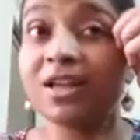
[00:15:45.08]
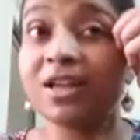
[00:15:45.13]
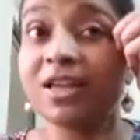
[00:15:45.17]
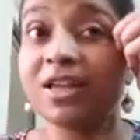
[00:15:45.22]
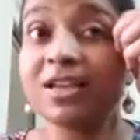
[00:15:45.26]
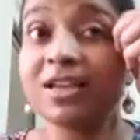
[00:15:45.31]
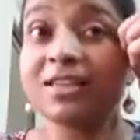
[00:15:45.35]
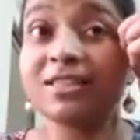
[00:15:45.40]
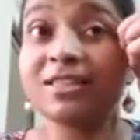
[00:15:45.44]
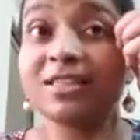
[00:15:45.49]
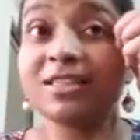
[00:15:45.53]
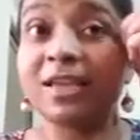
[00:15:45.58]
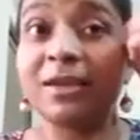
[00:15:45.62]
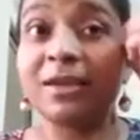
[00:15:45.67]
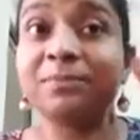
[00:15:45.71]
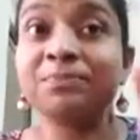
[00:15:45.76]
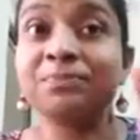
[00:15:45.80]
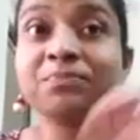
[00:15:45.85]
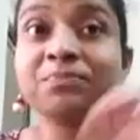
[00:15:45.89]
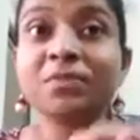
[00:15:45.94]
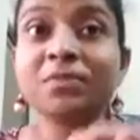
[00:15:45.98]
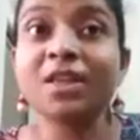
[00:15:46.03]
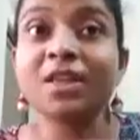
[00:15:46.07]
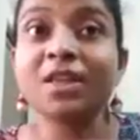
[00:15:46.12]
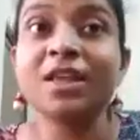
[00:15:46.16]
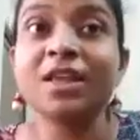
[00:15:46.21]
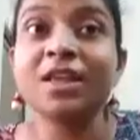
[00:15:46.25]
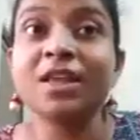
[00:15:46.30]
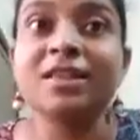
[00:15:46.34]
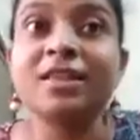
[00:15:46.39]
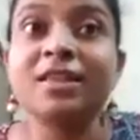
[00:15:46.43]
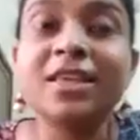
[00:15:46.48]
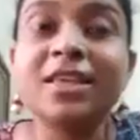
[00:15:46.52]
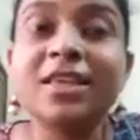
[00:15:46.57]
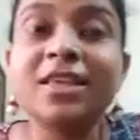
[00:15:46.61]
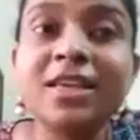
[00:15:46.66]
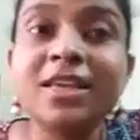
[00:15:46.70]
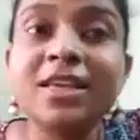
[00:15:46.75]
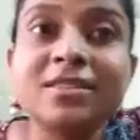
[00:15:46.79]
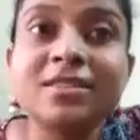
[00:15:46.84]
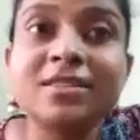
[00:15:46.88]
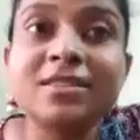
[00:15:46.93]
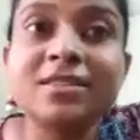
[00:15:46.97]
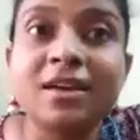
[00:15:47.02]
See, these
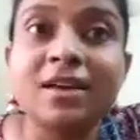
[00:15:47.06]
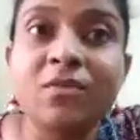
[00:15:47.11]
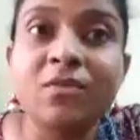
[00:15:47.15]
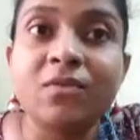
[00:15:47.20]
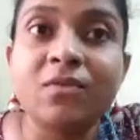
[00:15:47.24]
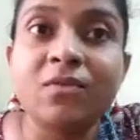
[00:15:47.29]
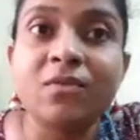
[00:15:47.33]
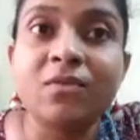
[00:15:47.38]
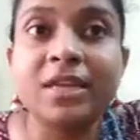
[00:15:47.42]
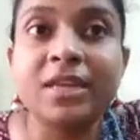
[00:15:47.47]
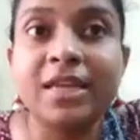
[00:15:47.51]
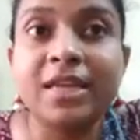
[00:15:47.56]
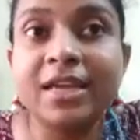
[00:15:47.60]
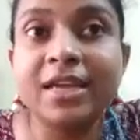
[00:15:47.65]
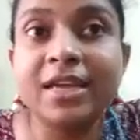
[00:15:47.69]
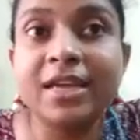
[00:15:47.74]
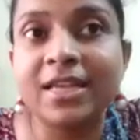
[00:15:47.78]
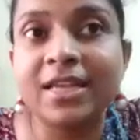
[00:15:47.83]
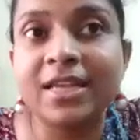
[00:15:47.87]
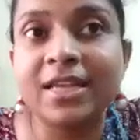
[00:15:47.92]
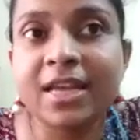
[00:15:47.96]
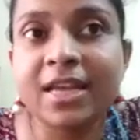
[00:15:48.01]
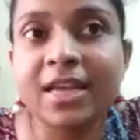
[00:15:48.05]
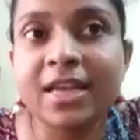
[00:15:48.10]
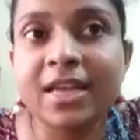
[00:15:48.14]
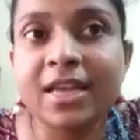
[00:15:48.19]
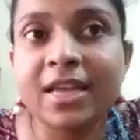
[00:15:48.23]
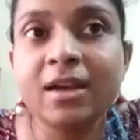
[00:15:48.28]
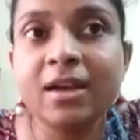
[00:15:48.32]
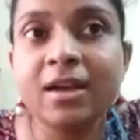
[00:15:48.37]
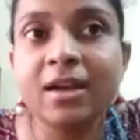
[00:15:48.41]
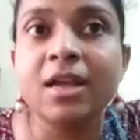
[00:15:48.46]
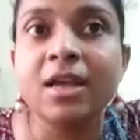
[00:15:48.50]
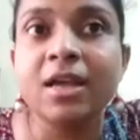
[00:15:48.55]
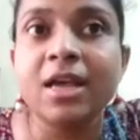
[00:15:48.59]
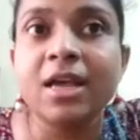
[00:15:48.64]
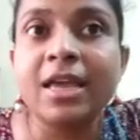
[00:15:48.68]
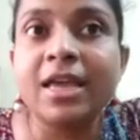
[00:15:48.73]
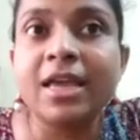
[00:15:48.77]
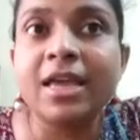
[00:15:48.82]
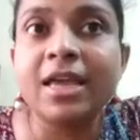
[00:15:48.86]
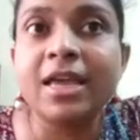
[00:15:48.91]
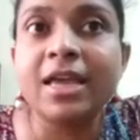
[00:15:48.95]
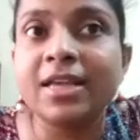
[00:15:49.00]
what he has
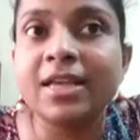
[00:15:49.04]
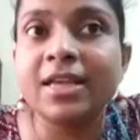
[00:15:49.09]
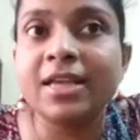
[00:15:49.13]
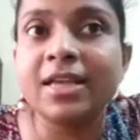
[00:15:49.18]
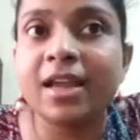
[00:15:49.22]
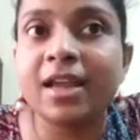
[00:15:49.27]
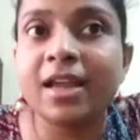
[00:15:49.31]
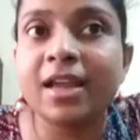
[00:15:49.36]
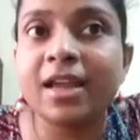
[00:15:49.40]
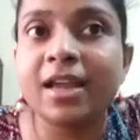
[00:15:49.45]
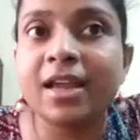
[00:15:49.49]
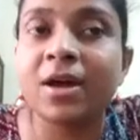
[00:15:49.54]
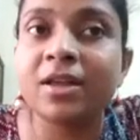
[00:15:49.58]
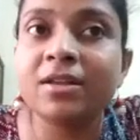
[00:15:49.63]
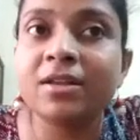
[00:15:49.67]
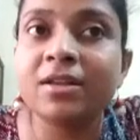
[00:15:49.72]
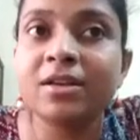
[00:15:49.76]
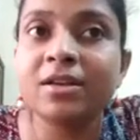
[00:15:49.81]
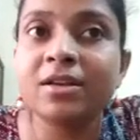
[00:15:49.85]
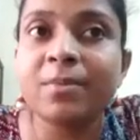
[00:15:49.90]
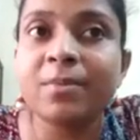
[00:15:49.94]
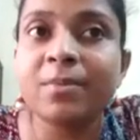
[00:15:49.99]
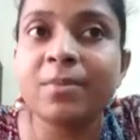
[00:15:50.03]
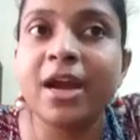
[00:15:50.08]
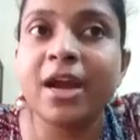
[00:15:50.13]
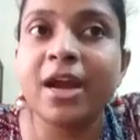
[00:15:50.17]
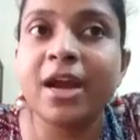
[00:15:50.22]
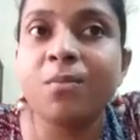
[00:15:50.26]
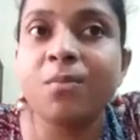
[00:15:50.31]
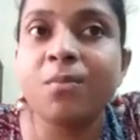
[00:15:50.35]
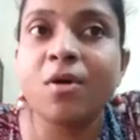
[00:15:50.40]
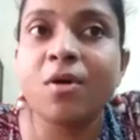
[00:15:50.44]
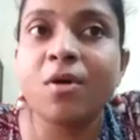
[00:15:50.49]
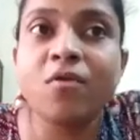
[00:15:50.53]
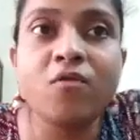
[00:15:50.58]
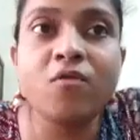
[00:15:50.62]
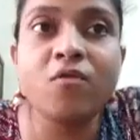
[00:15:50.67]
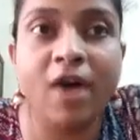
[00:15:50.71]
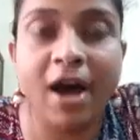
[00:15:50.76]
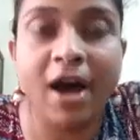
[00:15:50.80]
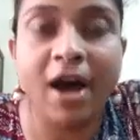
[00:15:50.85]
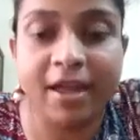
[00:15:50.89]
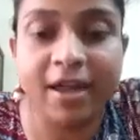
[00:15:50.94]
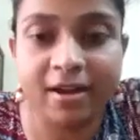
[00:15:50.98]
taken mothers made up of
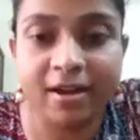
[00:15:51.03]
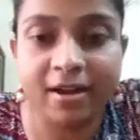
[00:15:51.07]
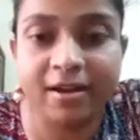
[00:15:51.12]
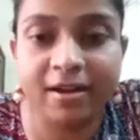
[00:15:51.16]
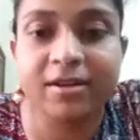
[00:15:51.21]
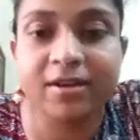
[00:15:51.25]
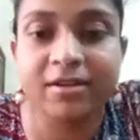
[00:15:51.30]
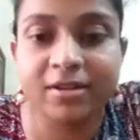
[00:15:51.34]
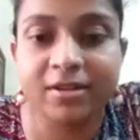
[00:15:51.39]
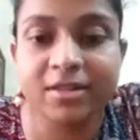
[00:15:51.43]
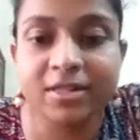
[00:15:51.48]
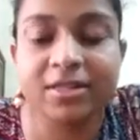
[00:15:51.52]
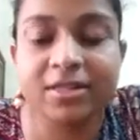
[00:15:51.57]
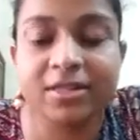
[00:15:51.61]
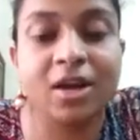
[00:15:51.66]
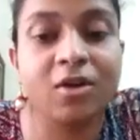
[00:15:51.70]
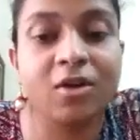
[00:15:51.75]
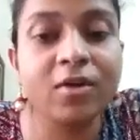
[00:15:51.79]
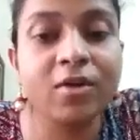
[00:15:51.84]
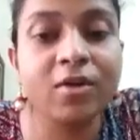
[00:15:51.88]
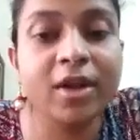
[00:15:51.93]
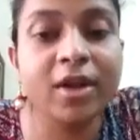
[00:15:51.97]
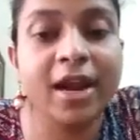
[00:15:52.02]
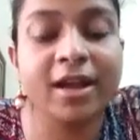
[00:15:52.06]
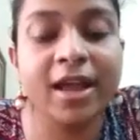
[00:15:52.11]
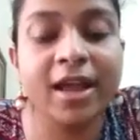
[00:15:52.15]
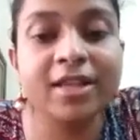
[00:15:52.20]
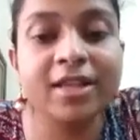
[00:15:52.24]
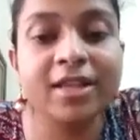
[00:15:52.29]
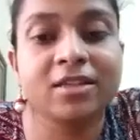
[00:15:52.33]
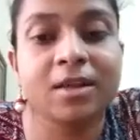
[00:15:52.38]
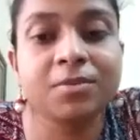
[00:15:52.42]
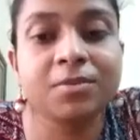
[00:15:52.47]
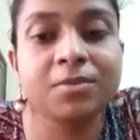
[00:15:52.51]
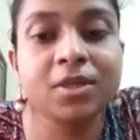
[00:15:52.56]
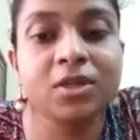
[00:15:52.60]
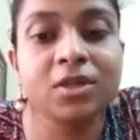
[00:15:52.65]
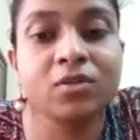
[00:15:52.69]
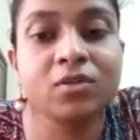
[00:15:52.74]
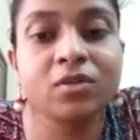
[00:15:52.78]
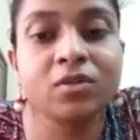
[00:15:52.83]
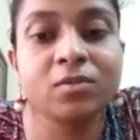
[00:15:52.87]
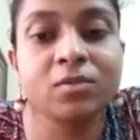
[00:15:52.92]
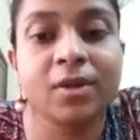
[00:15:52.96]
wire, surrogate and
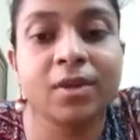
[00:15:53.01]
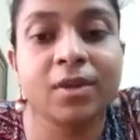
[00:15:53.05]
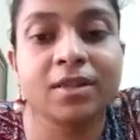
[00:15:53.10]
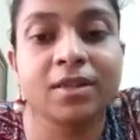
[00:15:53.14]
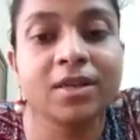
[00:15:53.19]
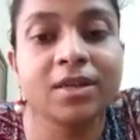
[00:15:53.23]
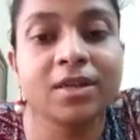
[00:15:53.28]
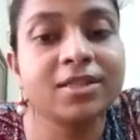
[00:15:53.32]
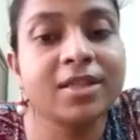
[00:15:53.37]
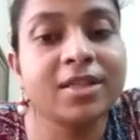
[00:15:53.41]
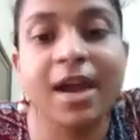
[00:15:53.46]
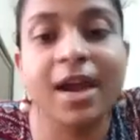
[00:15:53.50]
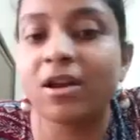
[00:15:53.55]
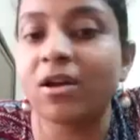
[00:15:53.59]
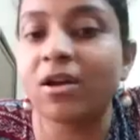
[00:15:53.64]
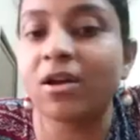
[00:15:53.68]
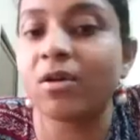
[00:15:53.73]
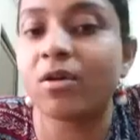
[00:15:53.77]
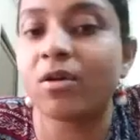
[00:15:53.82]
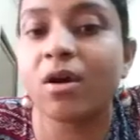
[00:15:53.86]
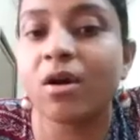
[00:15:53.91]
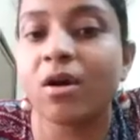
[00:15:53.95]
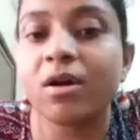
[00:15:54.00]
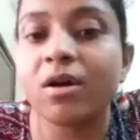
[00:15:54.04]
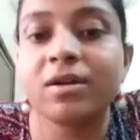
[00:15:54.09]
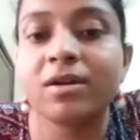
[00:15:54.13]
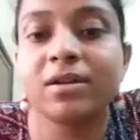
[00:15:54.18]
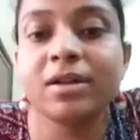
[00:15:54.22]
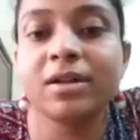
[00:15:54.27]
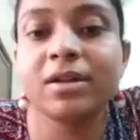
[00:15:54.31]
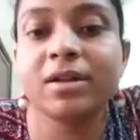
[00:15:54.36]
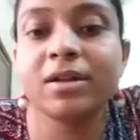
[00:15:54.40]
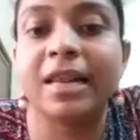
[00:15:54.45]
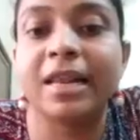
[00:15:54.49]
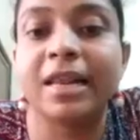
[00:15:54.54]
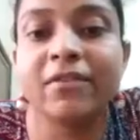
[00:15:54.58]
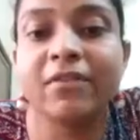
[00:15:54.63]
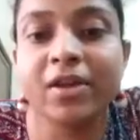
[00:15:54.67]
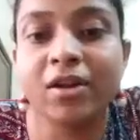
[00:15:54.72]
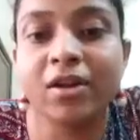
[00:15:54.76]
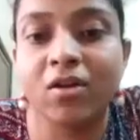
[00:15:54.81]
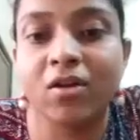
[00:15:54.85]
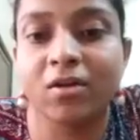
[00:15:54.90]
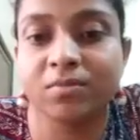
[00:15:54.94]
substitute mothers that are not living
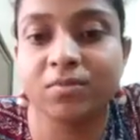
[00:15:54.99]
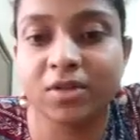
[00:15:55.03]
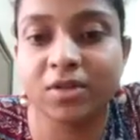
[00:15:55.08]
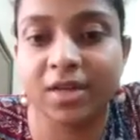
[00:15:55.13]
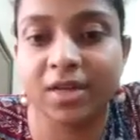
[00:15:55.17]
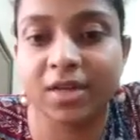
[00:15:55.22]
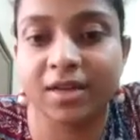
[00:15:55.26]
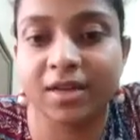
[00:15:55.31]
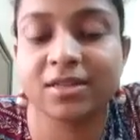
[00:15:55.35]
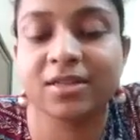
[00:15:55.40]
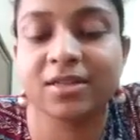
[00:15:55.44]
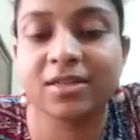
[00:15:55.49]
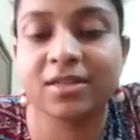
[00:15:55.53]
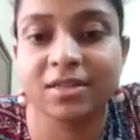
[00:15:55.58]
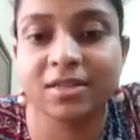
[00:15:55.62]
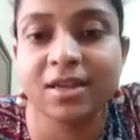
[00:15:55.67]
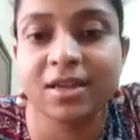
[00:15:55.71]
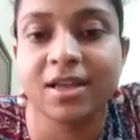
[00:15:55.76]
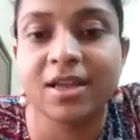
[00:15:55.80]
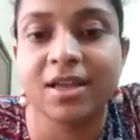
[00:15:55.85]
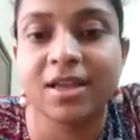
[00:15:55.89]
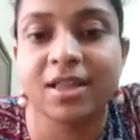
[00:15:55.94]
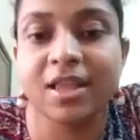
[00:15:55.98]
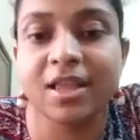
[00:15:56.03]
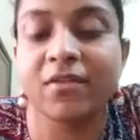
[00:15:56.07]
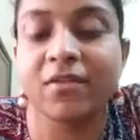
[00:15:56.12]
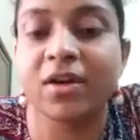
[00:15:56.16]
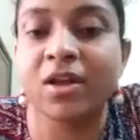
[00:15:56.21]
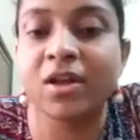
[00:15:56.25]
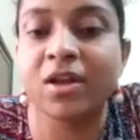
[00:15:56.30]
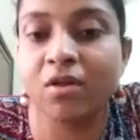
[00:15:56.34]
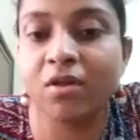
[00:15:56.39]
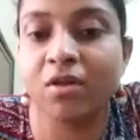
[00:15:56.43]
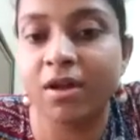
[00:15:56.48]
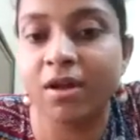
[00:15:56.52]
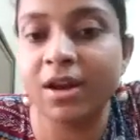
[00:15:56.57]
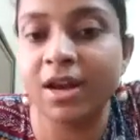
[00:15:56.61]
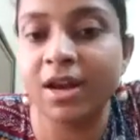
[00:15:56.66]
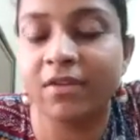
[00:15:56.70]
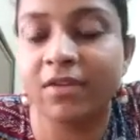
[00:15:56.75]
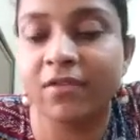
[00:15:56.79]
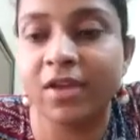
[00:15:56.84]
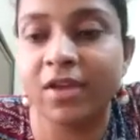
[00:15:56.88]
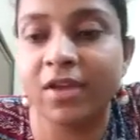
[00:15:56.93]
objects. They were
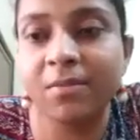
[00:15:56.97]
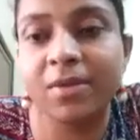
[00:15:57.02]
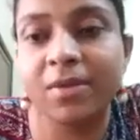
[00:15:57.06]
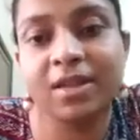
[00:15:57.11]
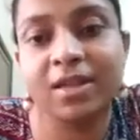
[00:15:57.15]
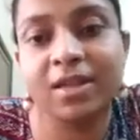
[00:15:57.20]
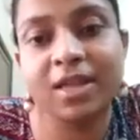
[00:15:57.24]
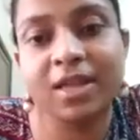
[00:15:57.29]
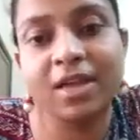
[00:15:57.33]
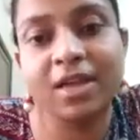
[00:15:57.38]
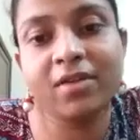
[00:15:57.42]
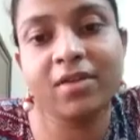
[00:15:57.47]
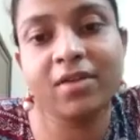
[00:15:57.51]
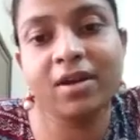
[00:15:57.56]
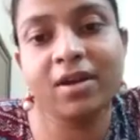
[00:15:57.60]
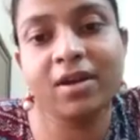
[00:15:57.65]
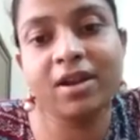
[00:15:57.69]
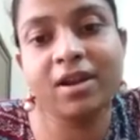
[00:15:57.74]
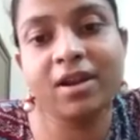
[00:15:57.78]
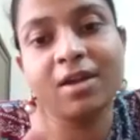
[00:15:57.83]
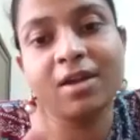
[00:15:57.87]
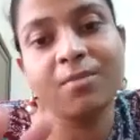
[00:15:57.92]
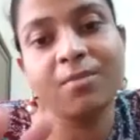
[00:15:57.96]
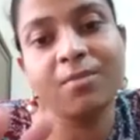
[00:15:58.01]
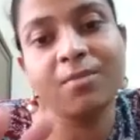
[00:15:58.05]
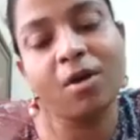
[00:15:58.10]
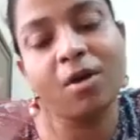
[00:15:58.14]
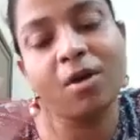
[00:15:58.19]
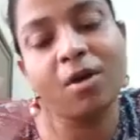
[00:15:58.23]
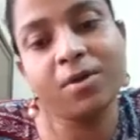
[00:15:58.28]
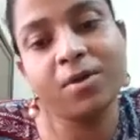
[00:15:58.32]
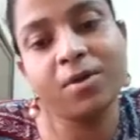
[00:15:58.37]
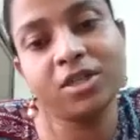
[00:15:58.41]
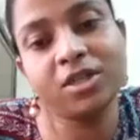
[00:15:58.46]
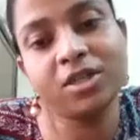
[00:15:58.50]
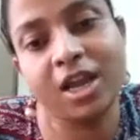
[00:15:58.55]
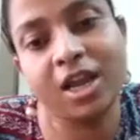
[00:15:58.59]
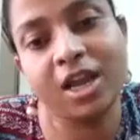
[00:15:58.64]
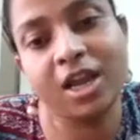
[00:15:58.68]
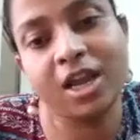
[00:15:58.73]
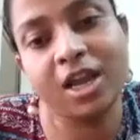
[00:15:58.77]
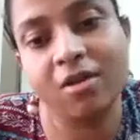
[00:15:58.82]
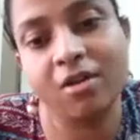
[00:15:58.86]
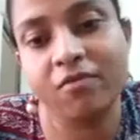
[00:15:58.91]
non-living, but they were in a proper shape of
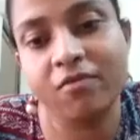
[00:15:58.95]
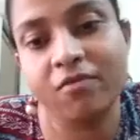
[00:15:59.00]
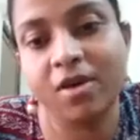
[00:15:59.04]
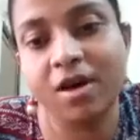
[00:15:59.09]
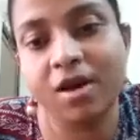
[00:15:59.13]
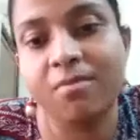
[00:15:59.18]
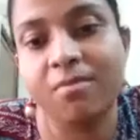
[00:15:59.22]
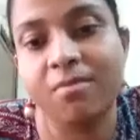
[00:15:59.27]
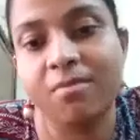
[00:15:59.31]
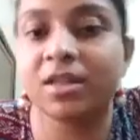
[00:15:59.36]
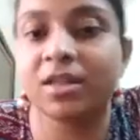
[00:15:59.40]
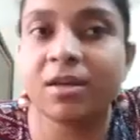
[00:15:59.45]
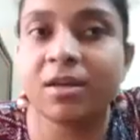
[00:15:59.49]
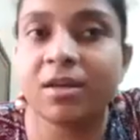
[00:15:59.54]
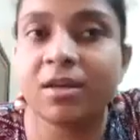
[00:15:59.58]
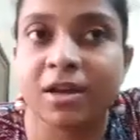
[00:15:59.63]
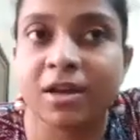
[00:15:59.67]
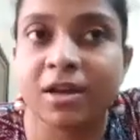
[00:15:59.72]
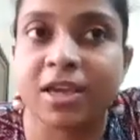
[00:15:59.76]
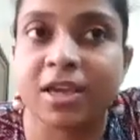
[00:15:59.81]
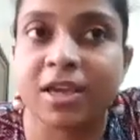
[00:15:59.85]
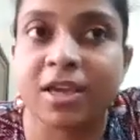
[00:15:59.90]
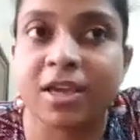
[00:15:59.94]
a mother monkey,